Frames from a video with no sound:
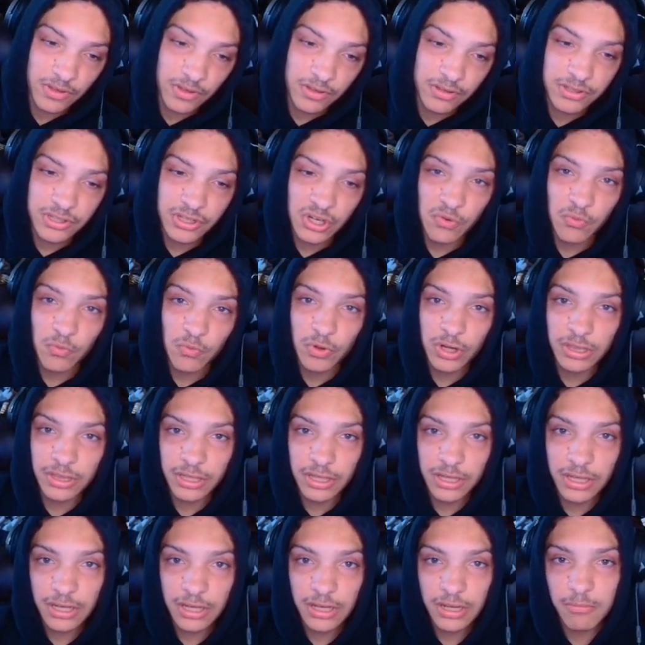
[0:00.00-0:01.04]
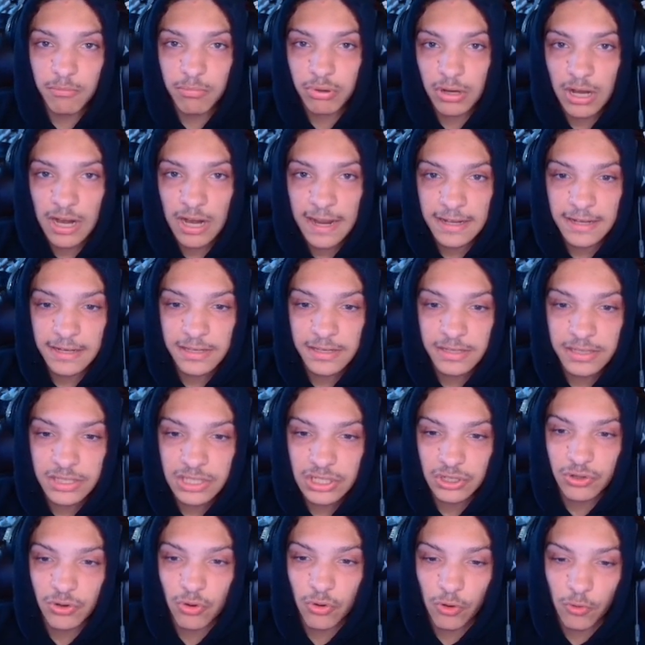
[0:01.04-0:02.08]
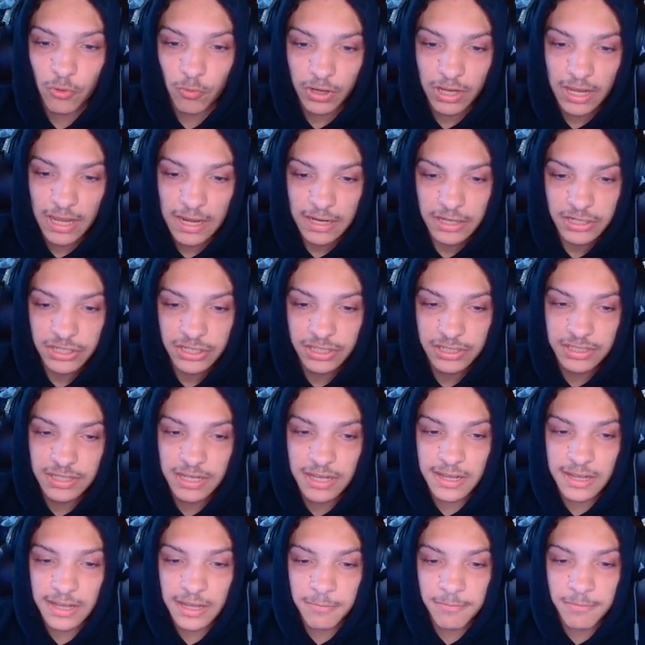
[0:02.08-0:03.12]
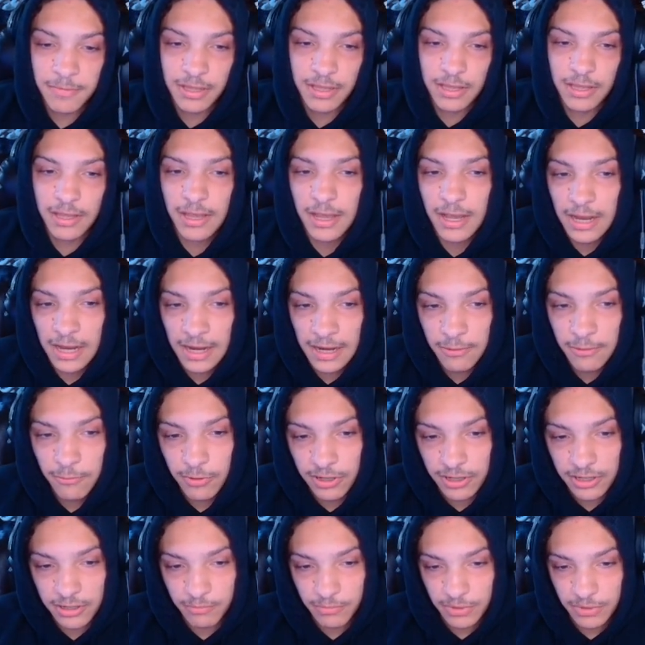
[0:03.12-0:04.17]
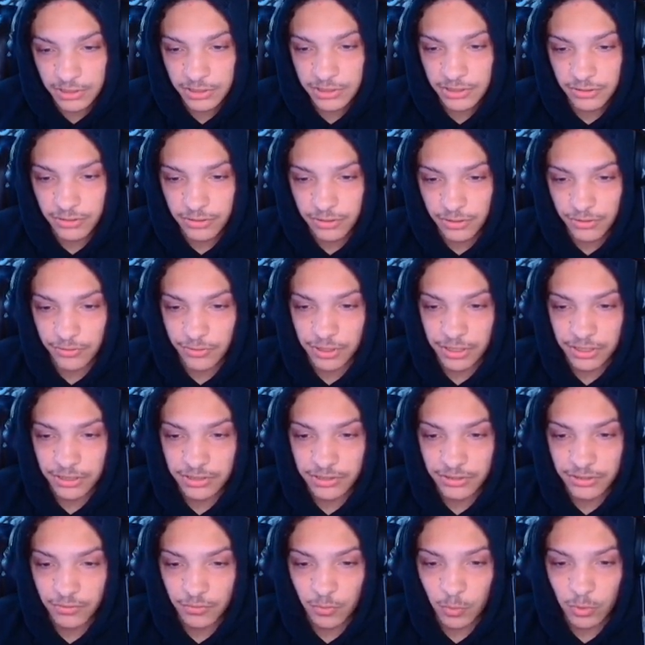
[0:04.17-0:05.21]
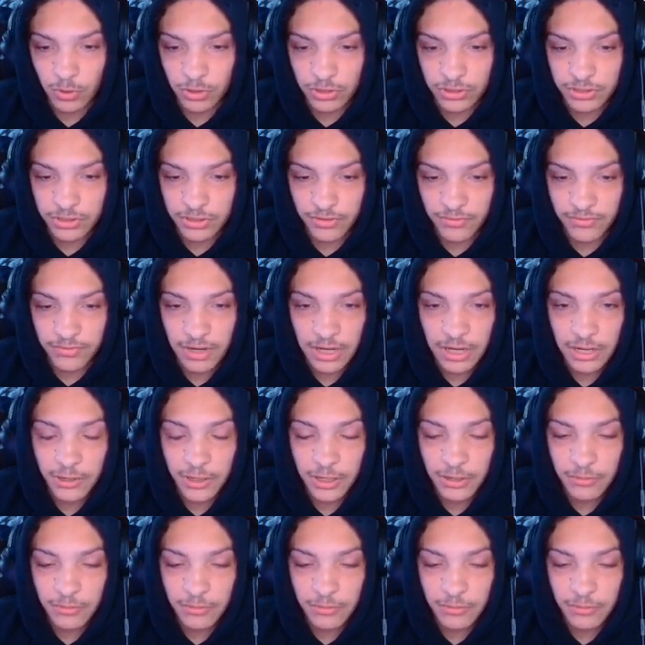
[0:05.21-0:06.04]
To really practice your reaction time, I recommend you going towards the firing